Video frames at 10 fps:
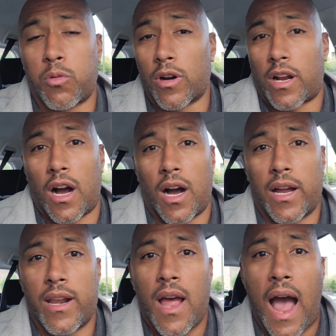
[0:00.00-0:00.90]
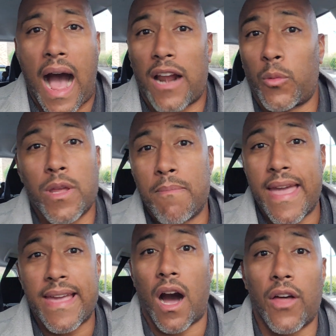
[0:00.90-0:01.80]
work on how do we
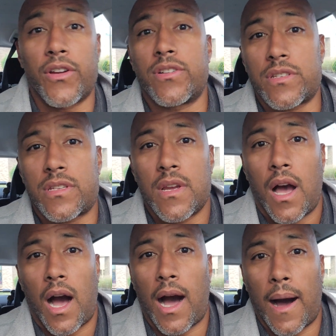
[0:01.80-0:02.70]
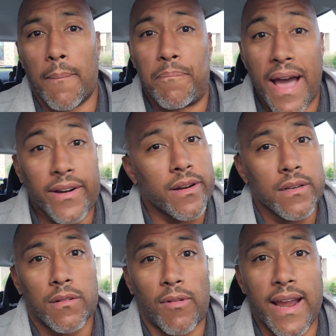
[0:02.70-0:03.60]
make others better,
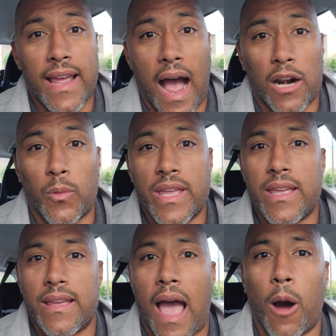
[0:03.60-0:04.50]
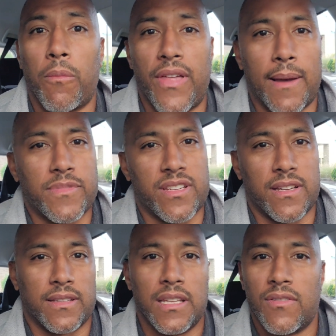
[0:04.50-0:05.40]
right? How do we help them
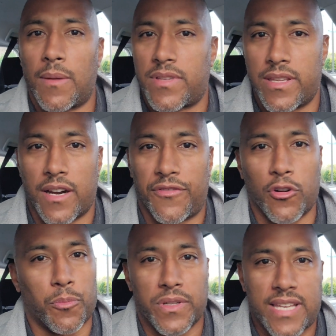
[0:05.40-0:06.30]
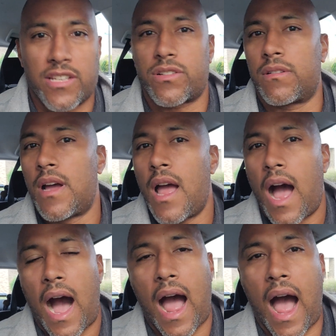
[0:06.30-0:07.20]
to live up to their full potential?
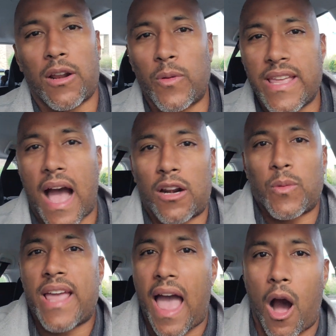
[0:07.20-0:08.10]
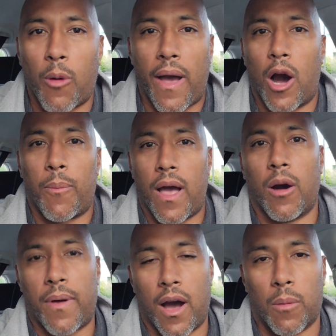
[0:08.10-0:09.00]
How do we
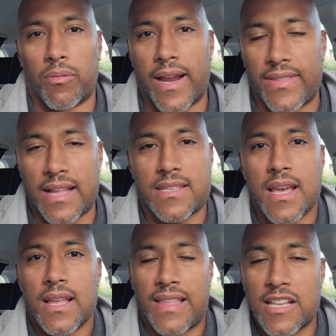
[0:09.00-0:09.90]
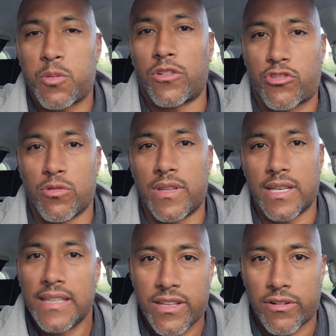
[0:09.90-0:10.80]
help, right? That's what truly
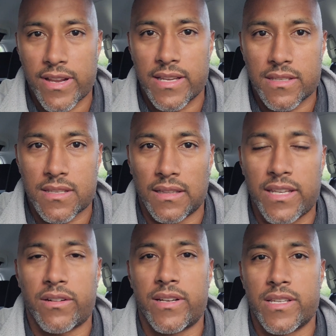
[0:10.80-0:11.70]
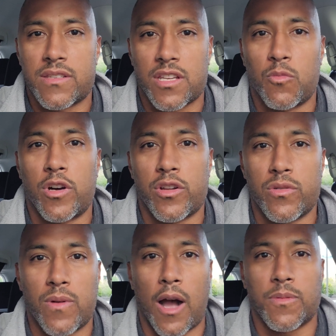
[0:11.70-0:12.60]
a leader is. A leader is someone
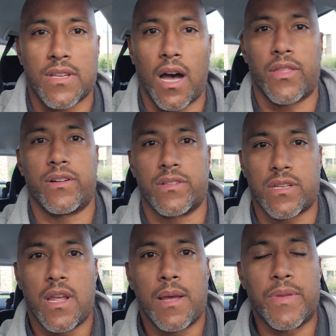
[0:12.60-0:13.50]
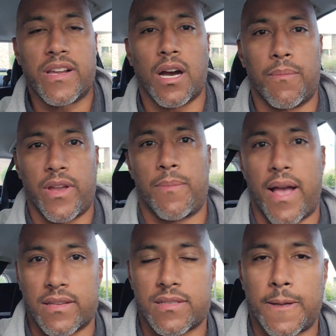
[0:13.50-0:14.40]
who helps others become their
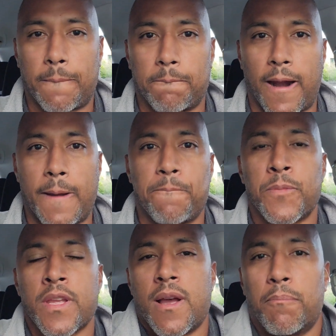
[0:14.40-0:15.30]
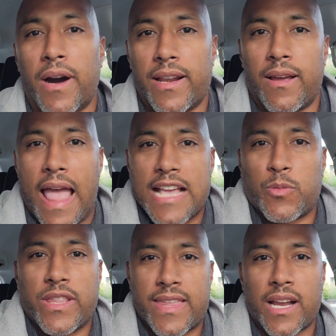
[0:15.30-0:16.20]
best, right? But
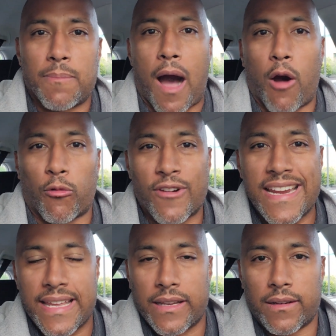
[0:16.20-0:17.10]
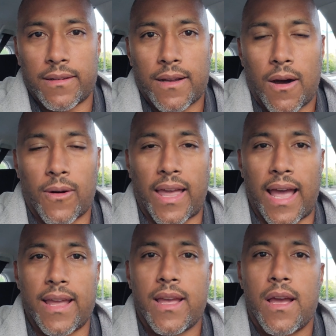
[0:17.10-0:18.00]
as we think about reading,
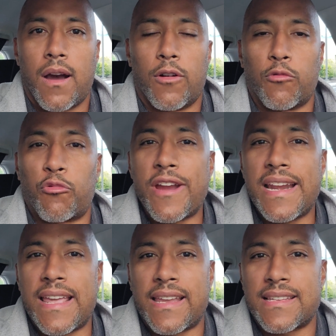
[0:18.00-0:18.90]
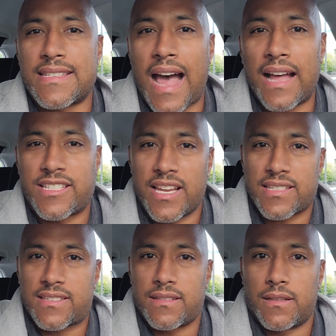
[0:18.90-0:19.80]
okay, reading is not
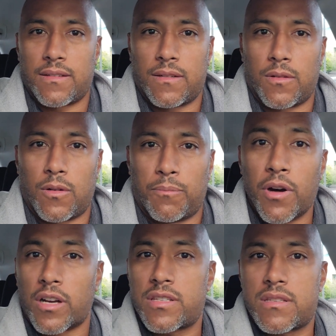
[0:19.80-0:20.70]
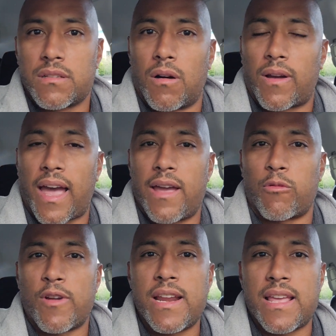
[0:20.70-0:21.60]
just books, okay?
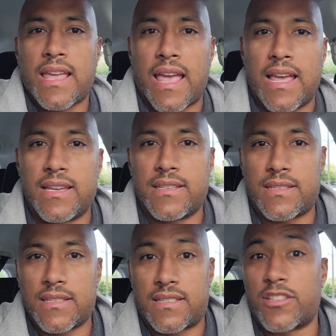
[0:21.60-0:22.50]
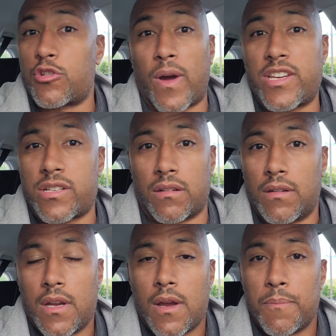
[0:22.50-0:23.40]
Reading is situational.
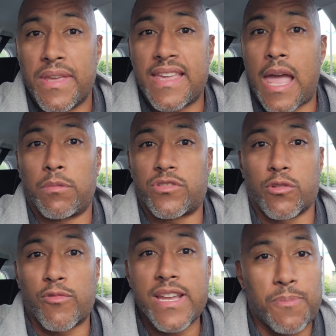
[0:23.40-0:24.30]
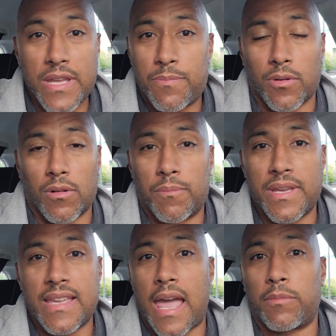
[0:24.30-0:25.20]
Being able to read people,
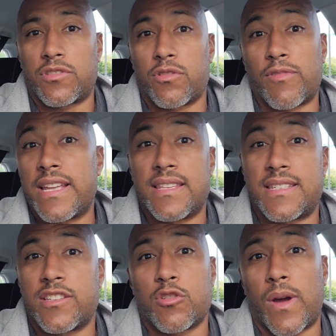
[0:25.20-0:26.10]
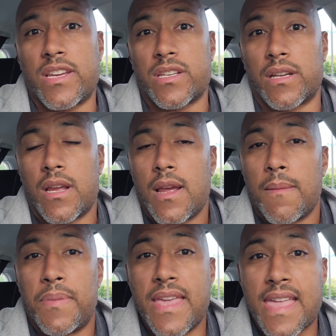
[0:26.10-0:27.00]
being able to read the situation,
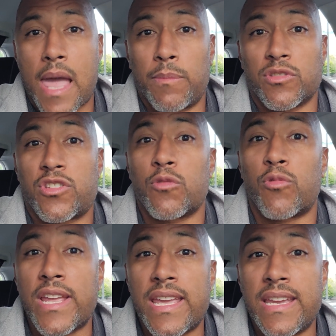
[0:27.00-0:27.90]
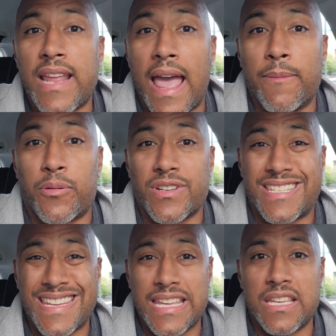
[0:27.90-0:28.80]
being able to read and
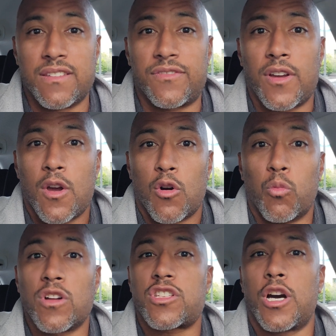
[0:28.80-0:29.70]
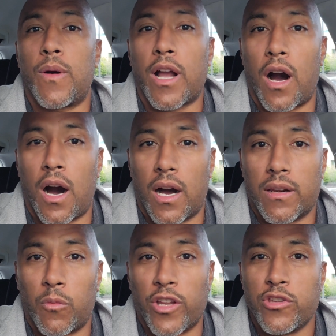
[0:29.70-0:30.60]
perceive what's going
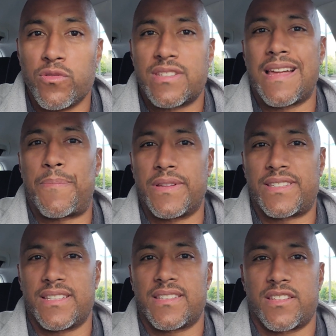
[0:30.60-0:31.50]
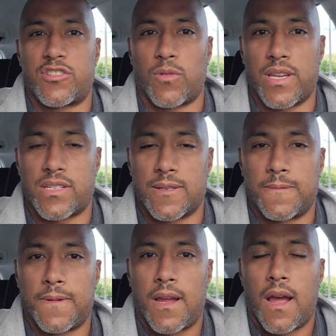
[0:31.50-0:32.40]
on when you step into the situation,
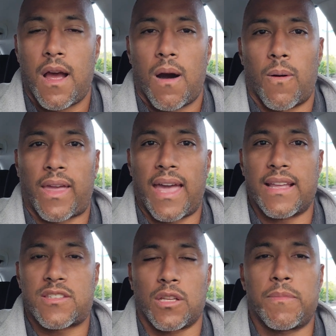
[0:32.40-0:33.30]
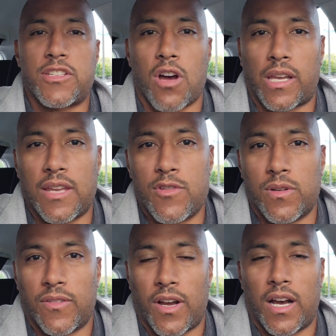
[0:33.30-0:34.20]
okay? And so let me give
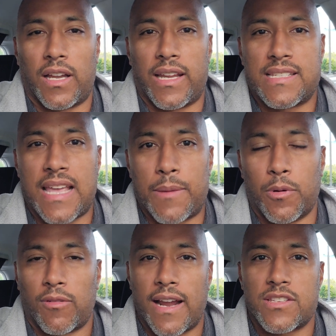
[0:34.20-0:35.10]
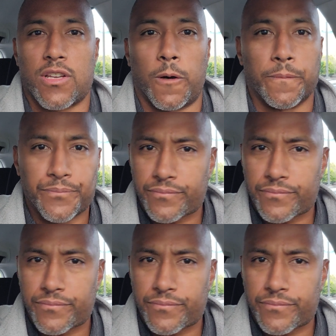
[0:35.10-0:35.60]
you an example, right? So